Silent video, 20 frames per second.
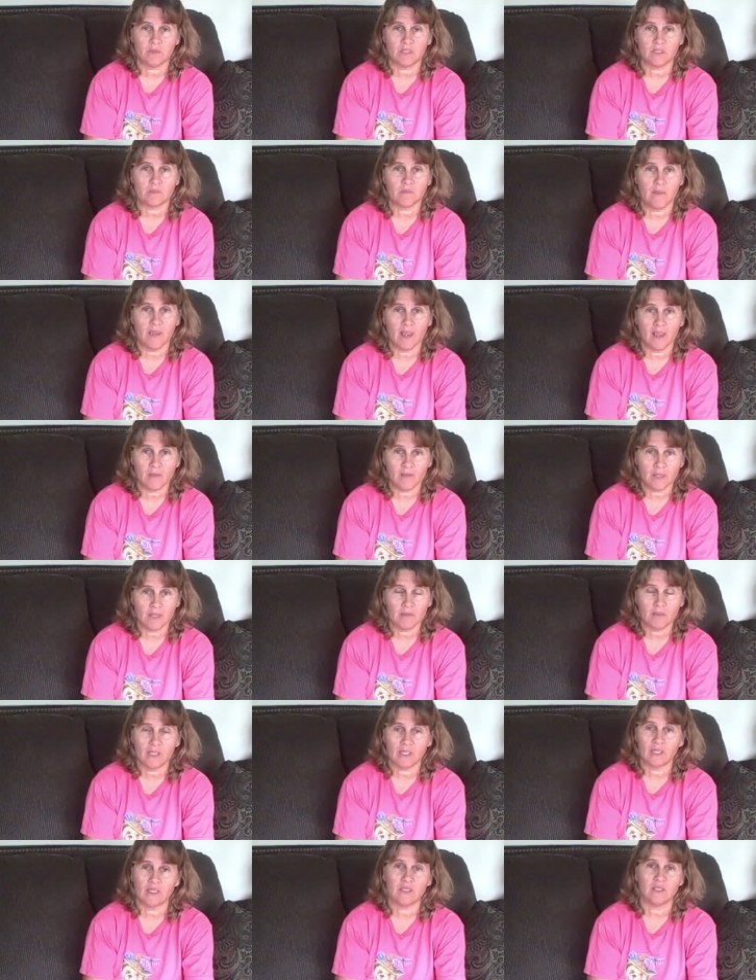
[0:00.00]
to be
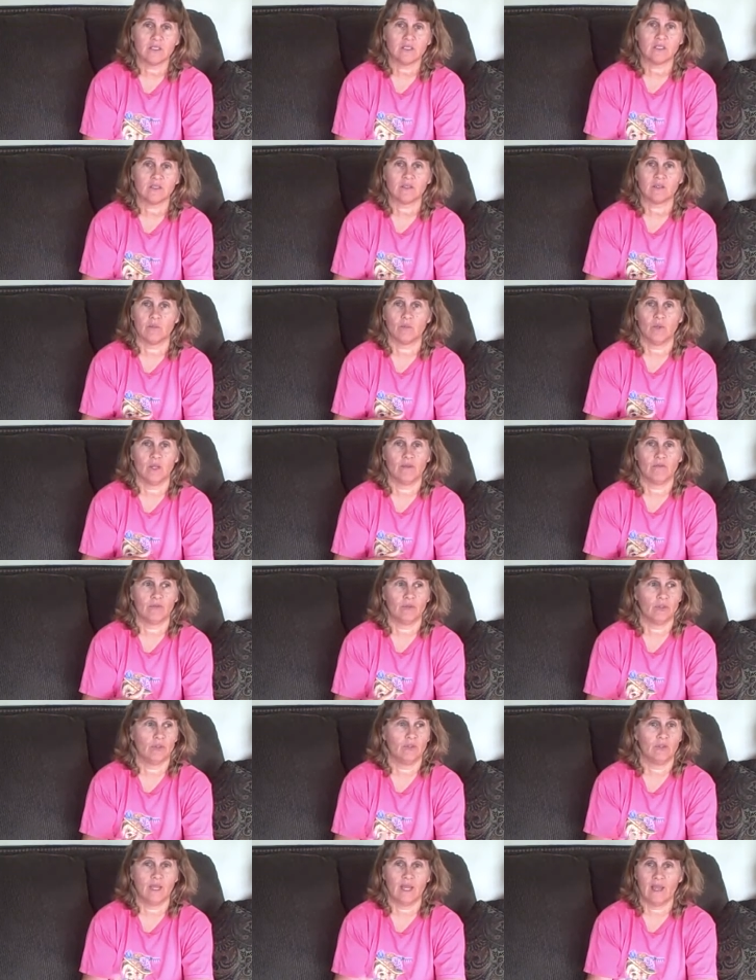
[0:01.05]
spamming because it's a way for
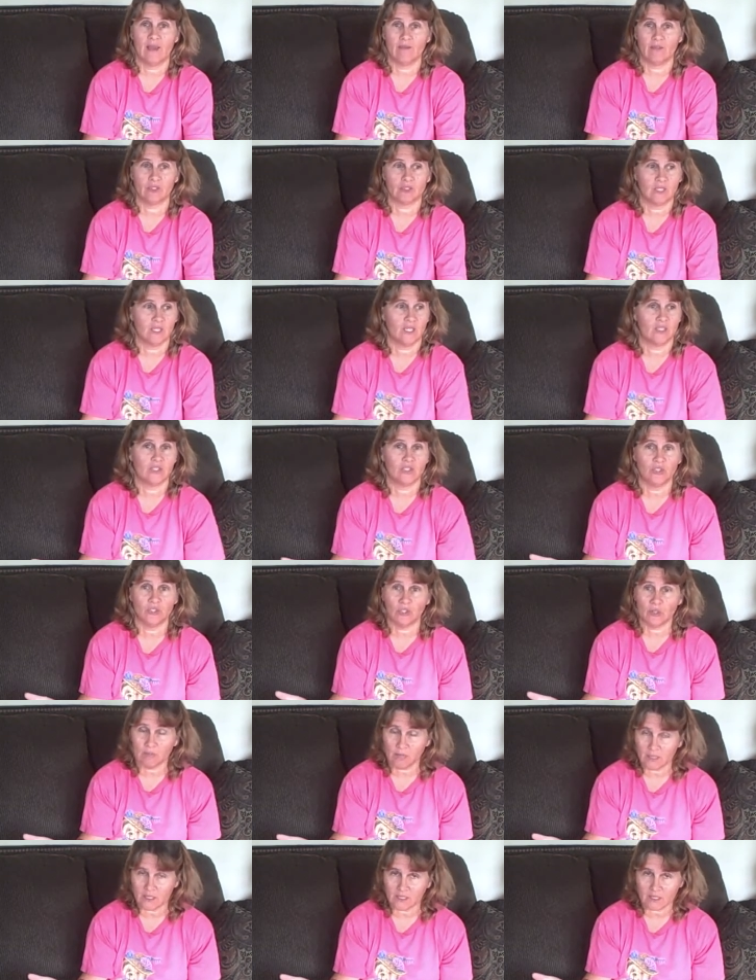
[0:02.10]
you to advertise
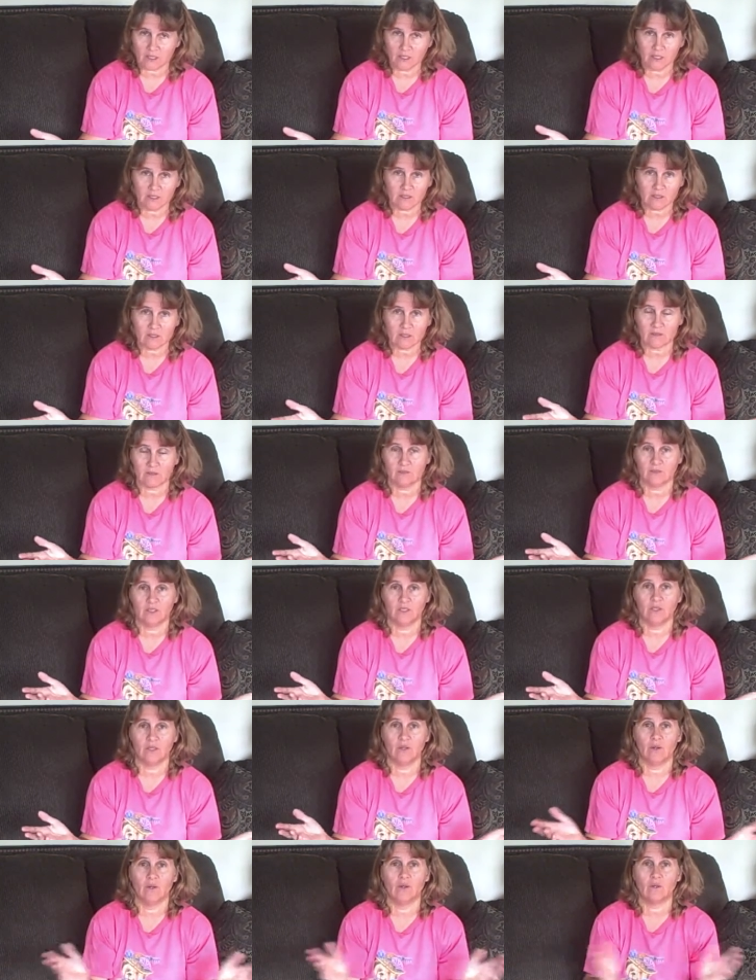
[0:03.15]
your business,
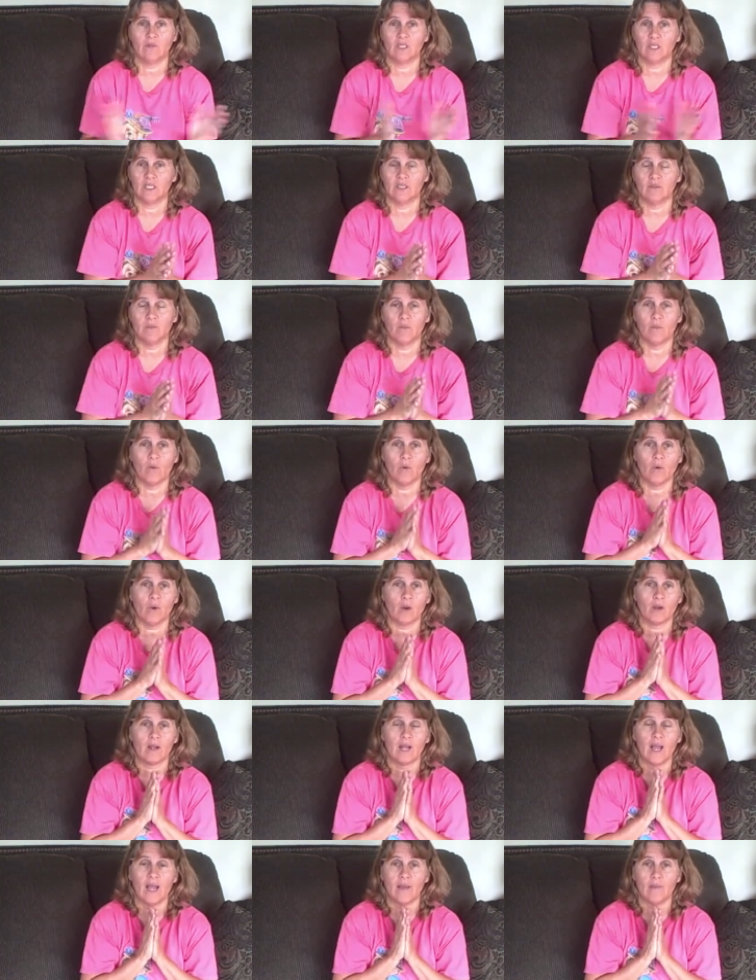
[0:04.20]
you know, get
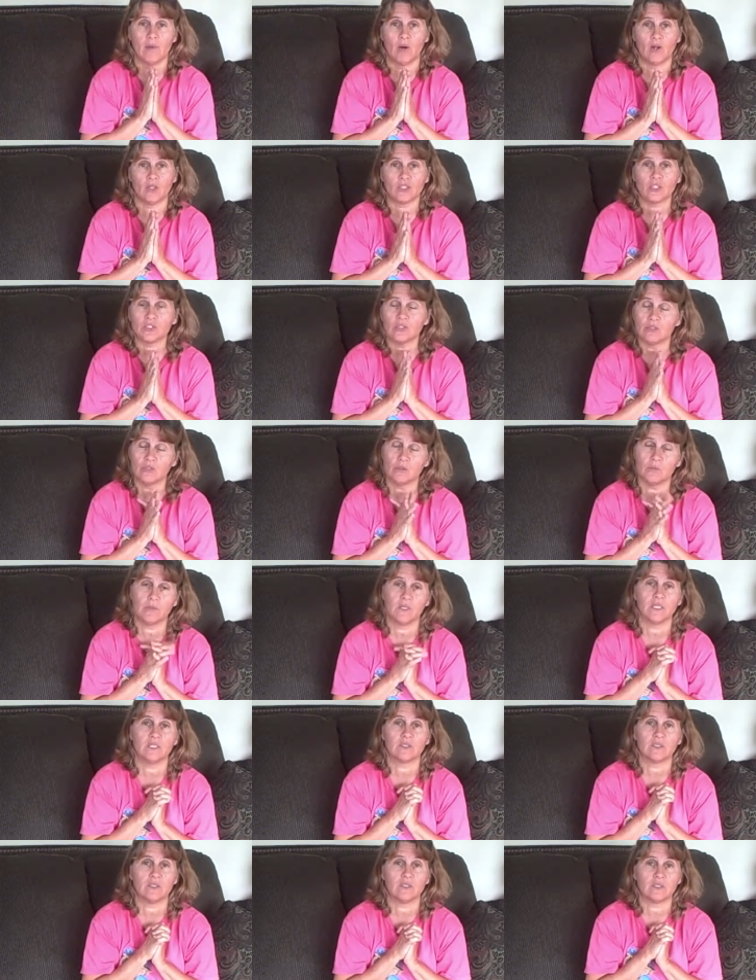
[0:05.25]
more eyeballs to your
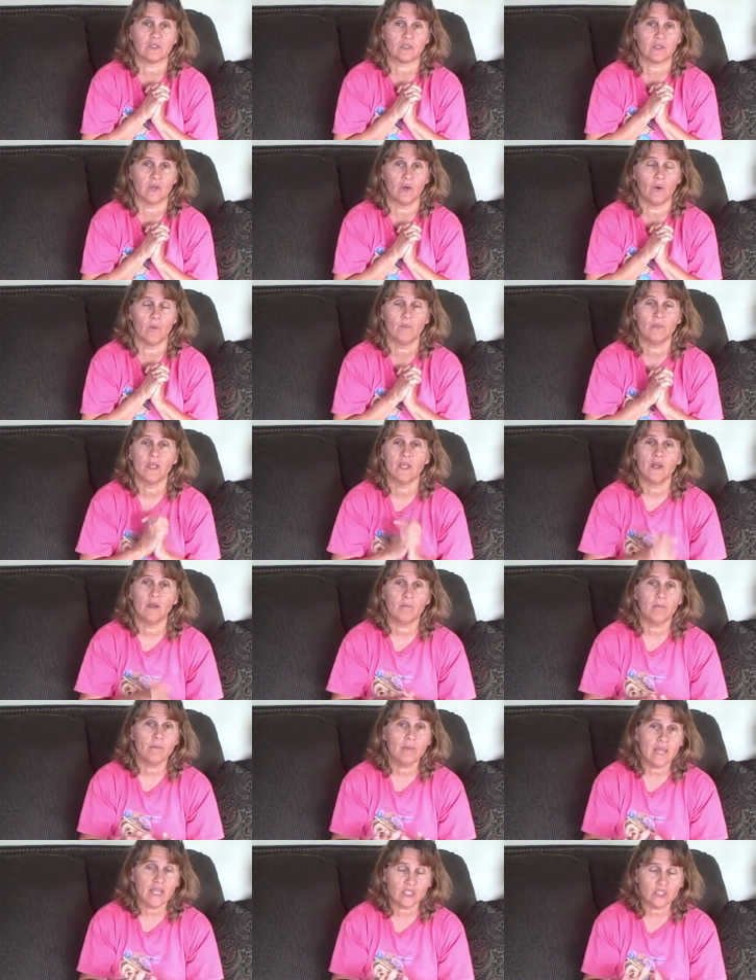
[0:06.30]
business. So
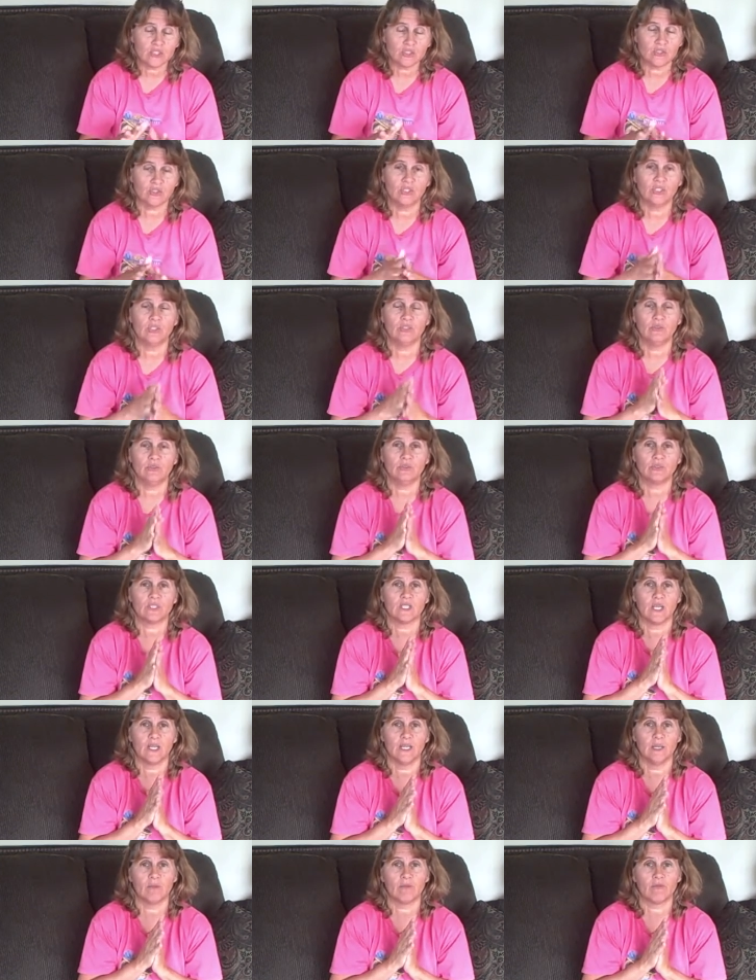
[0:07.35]
make sure you
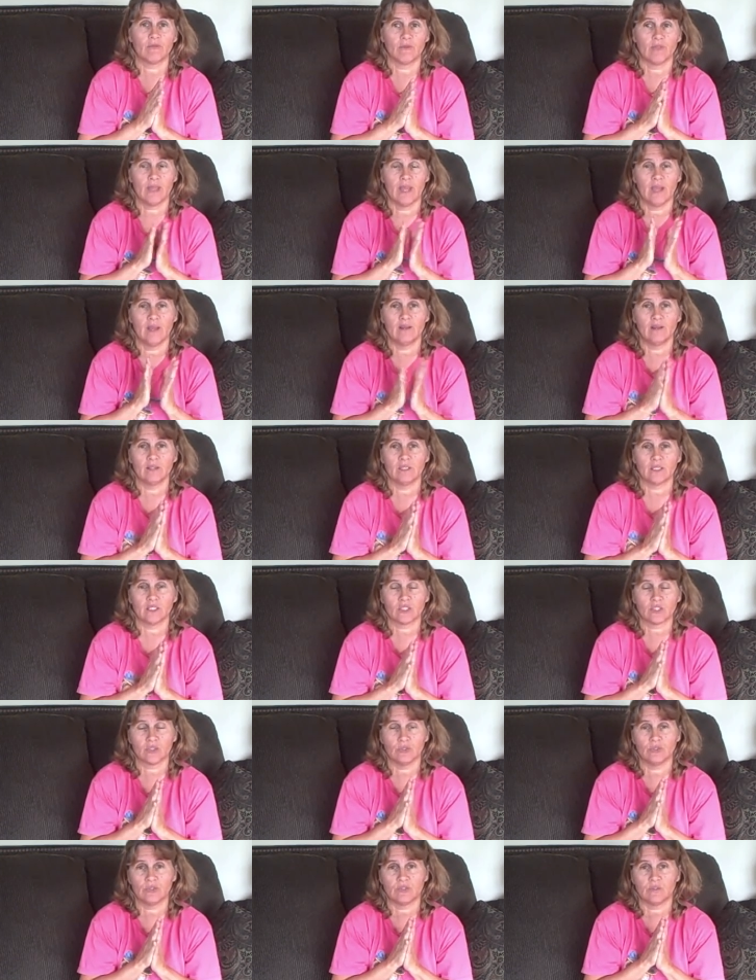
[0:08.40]
sign up for that
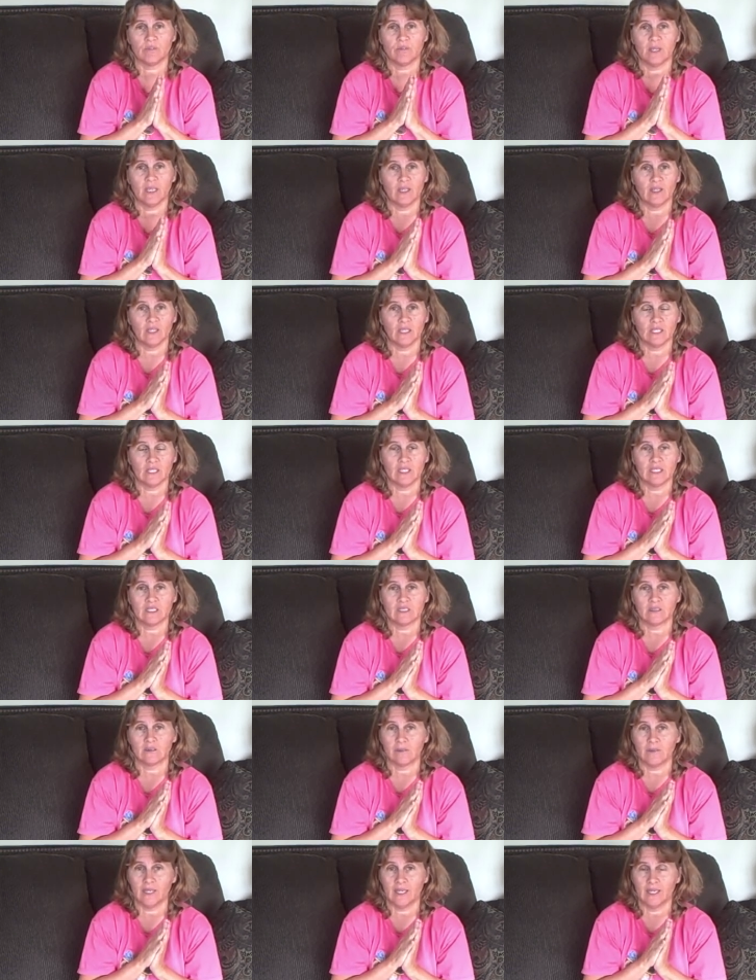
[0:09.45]
exclusive mailing
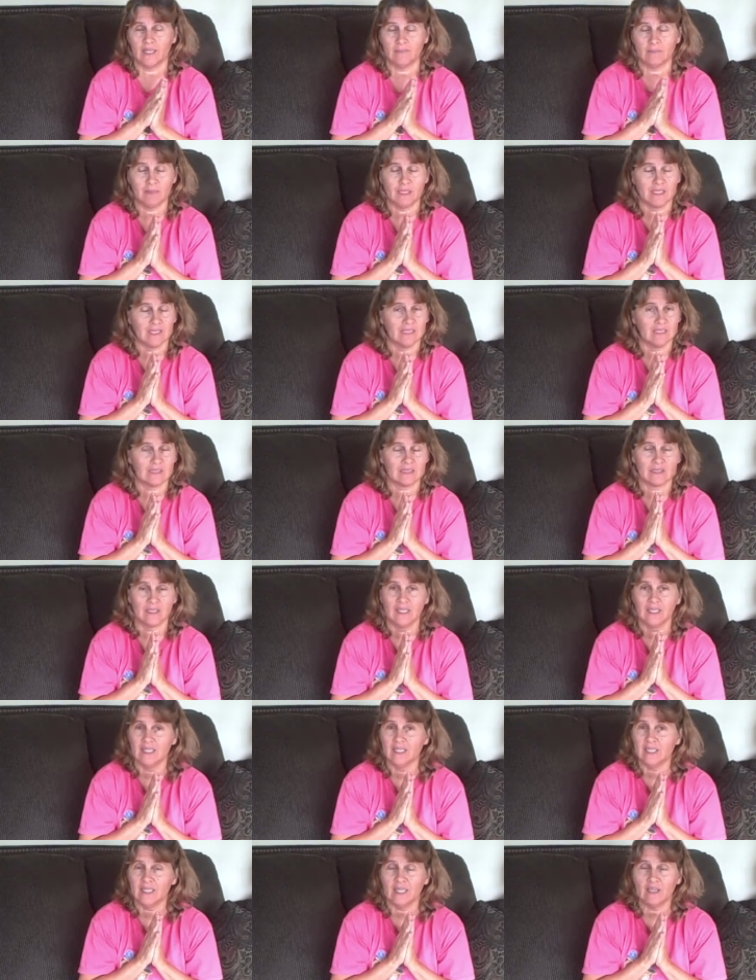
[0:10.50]
list of mine because
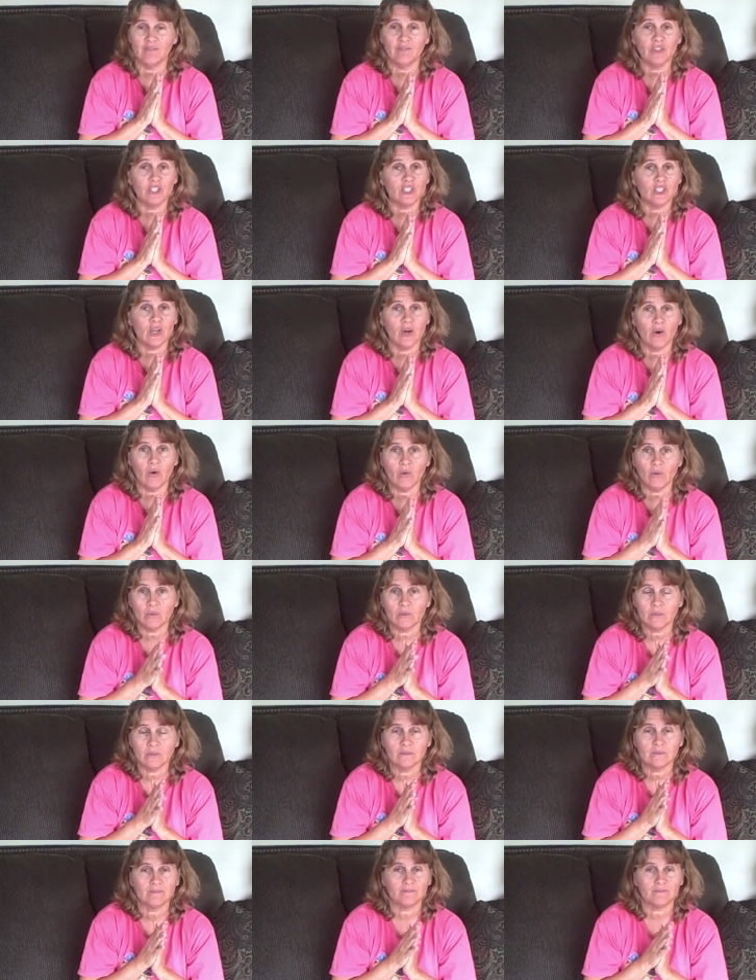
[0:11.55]
if you don't,